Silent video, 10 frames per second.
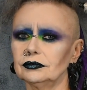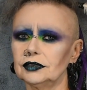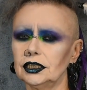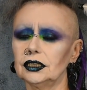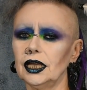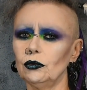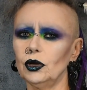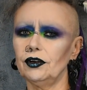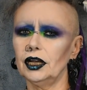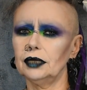Didn't get
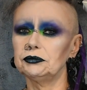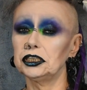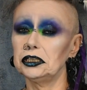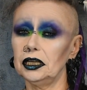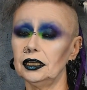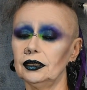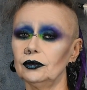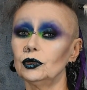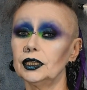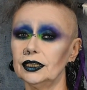where I am today
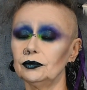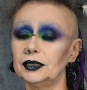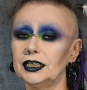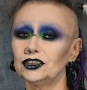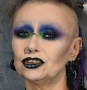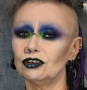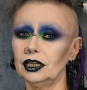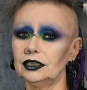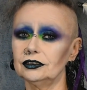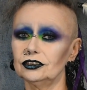without being
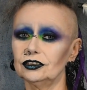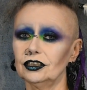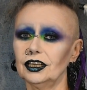strange.